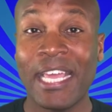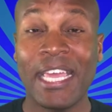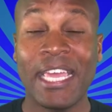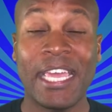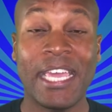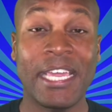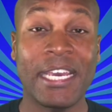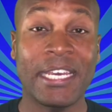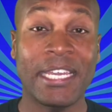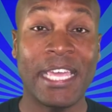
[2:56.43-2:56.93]

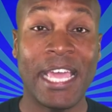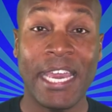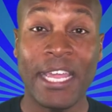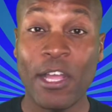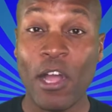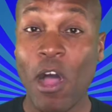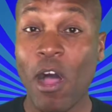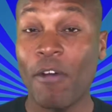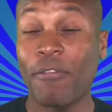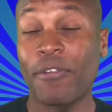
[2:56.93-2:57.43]
in getting
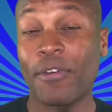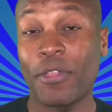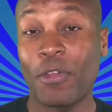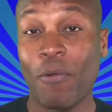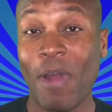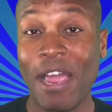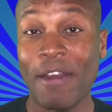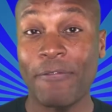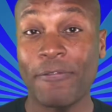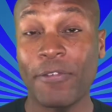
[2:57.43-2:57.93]
off on the
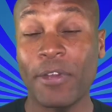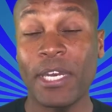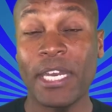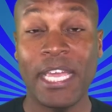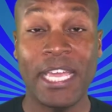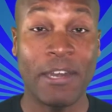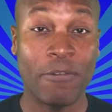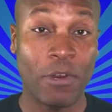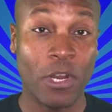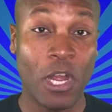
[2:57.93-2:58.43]
right foot
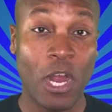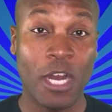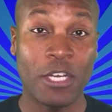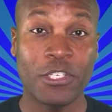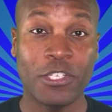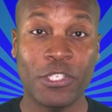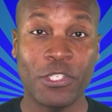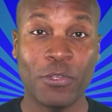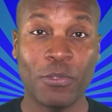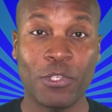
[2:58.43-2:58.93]
in
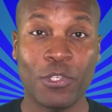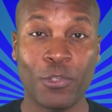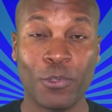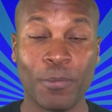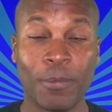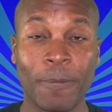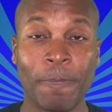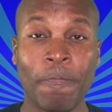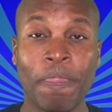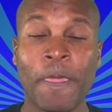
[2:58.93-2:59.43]
regards to YouTube.